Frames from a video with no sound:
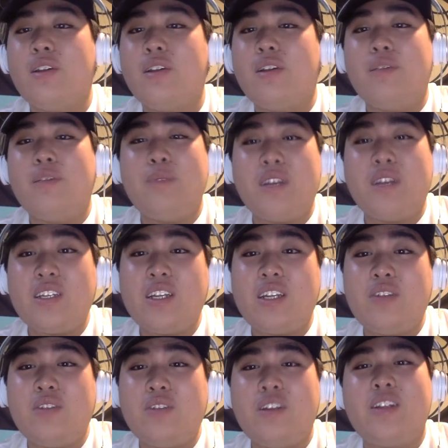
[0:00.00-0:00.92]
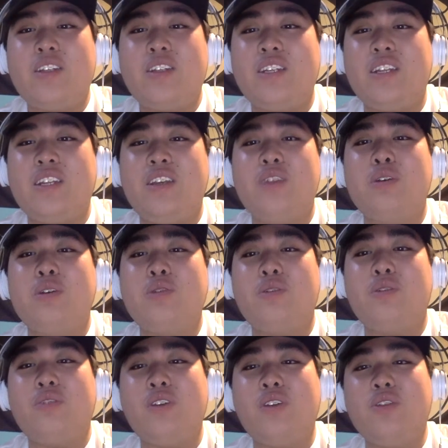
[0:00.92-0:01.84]
Because I don't get to see the US
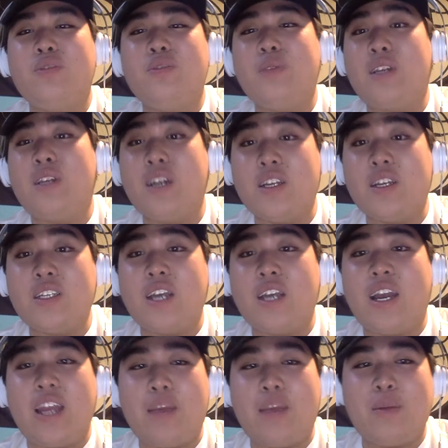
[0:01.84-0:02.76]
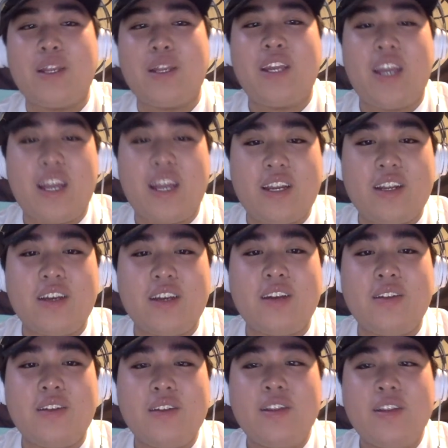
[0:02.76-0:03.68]
reviews because I am in
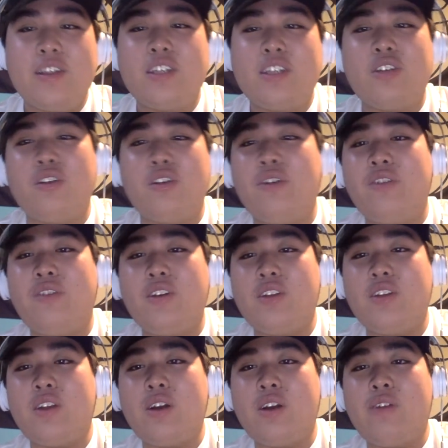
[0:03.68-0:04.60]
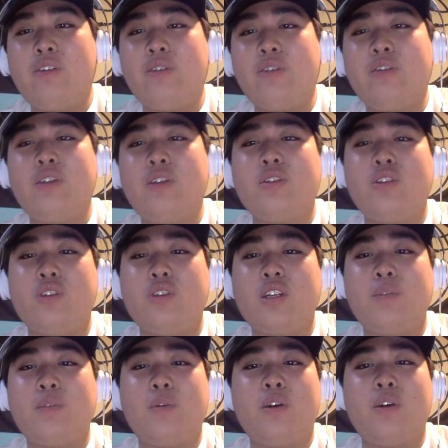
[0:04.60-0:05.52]
Canada. So if you did leave a review and show your
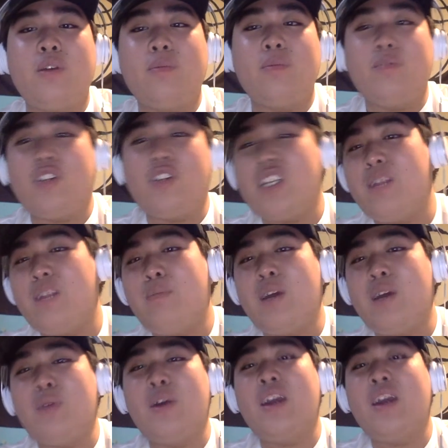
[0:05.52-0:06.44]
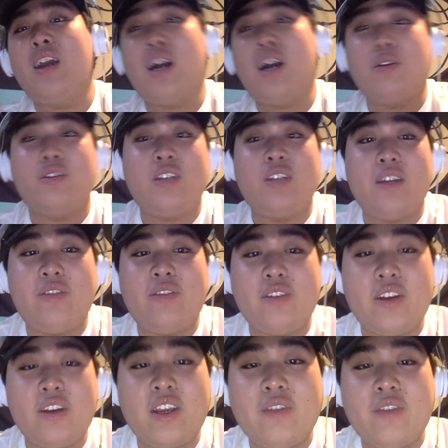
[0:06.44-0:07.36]
support, send them my way. I will
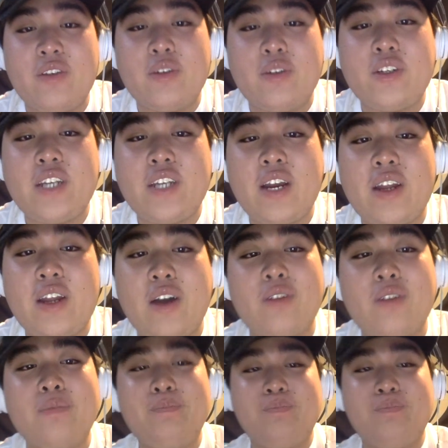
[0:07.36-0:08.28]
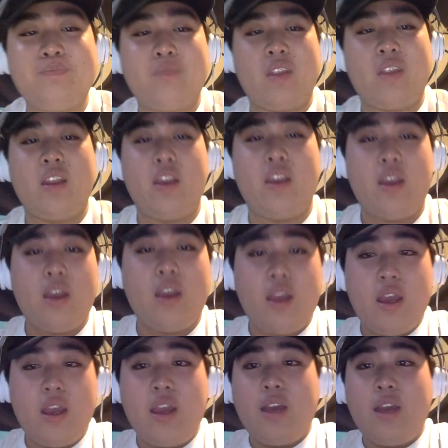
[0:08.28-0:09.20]
definitely give you a shout out.
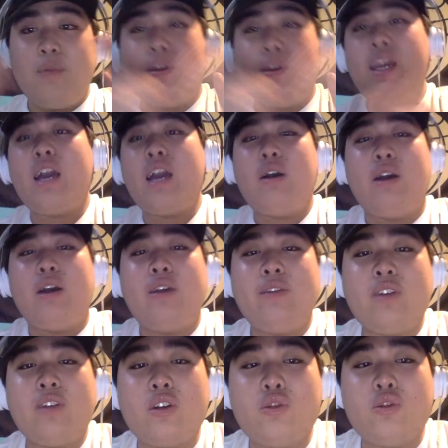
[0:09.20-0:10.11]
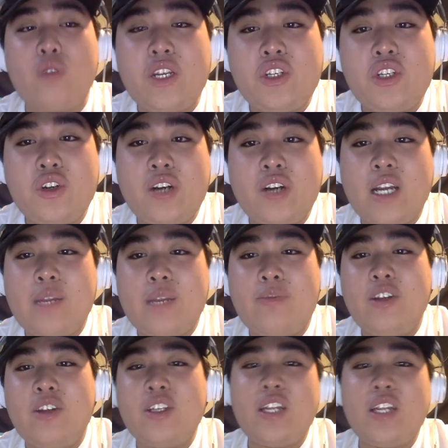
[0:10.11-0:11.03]
But yeah, we have a great show lineup
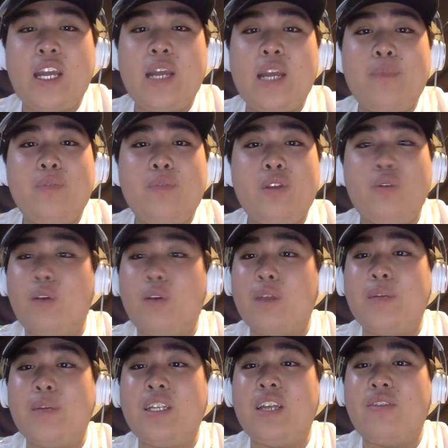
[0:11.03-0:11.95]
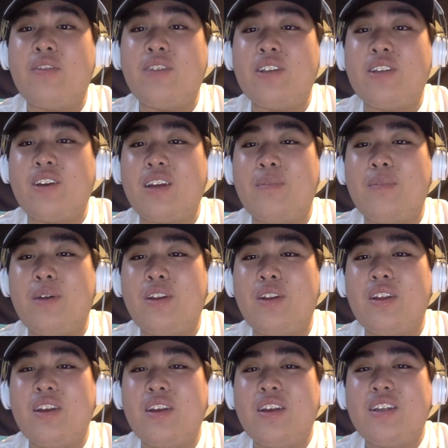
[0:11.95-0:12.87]
for you today. We're going to be definitely talking about
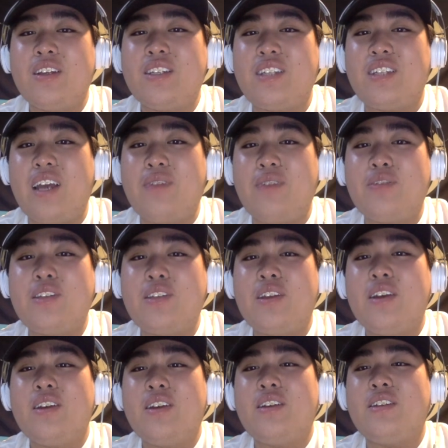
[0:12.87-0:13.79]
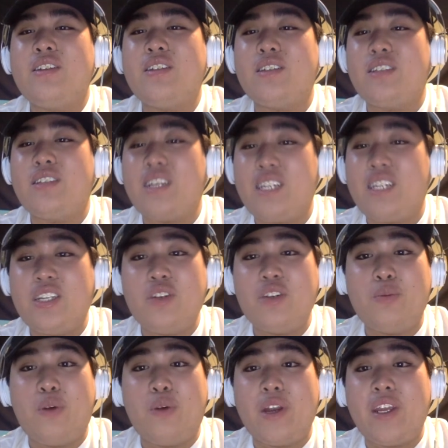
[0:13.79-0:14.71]
Steph's
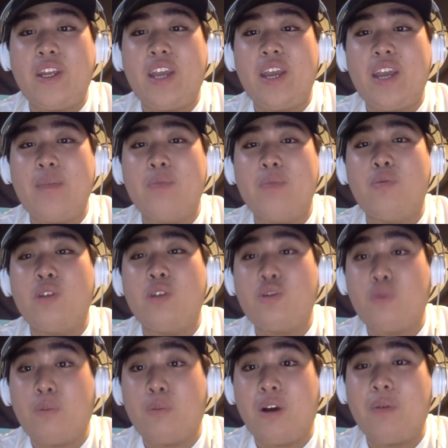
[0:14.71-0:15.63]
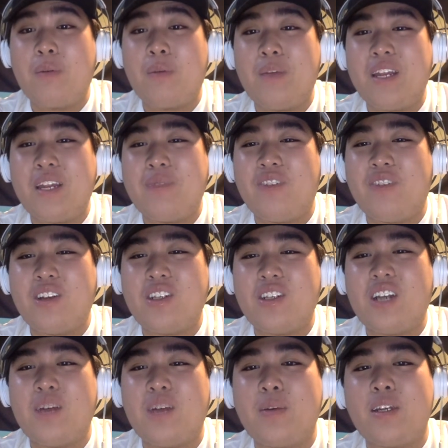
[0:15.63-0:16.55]
62-point game, which will probably be the first
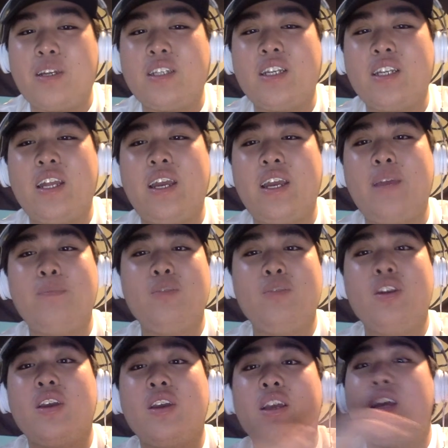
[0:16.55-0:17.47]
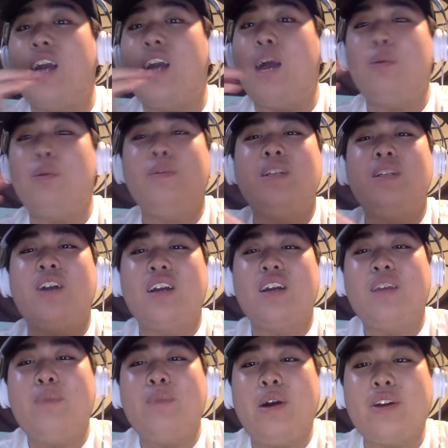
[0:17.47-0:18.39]
topic in today. I'm going to be
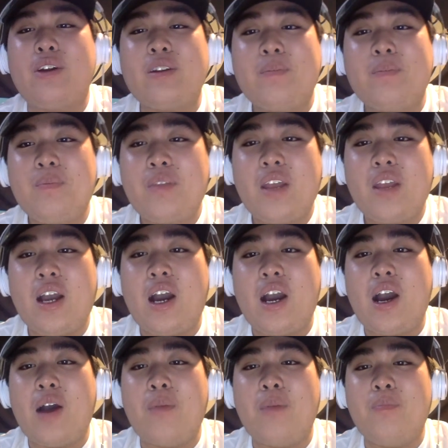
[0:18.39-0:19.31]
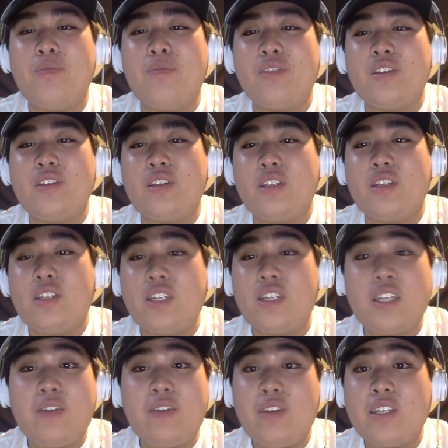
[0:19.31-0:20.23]
talking about
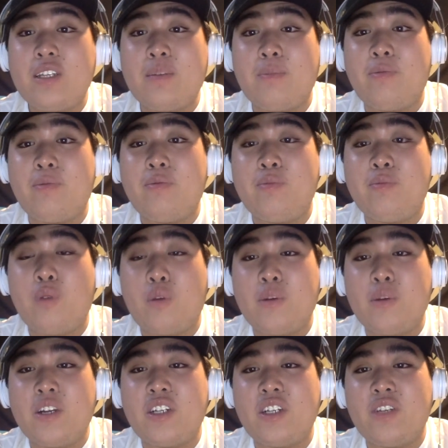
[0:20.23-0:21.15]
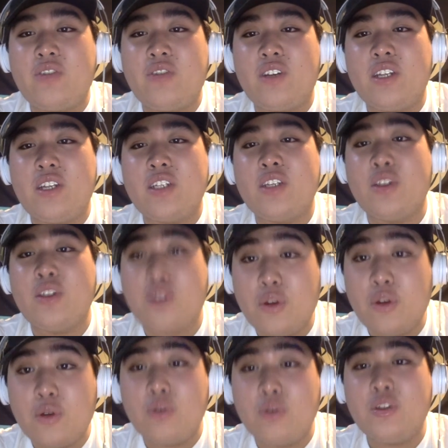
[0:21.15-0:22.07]
just giving some bold predictions for this
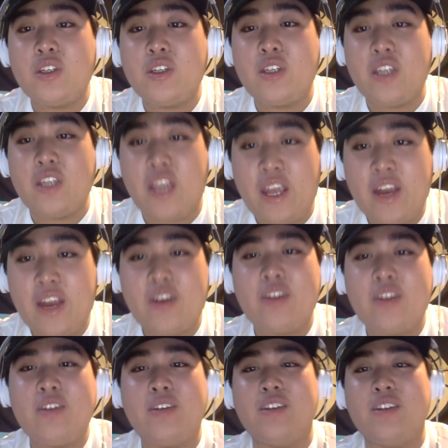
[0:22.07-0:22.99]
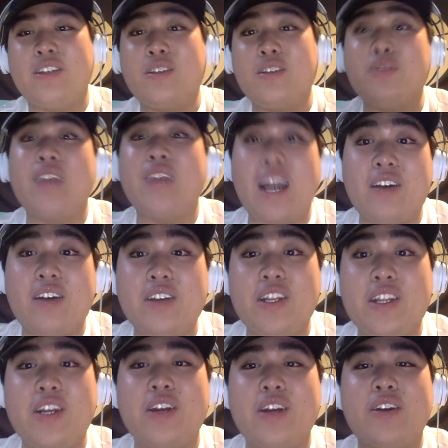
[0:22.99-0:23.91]
new year, this new calendar
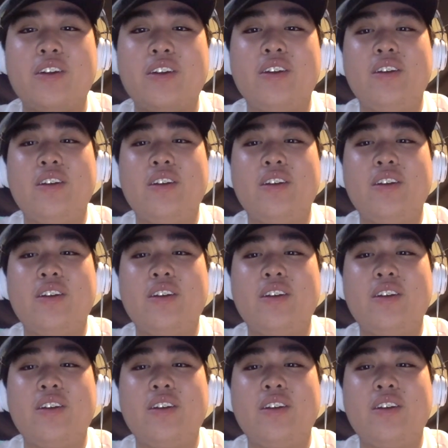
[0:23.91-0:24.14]
year.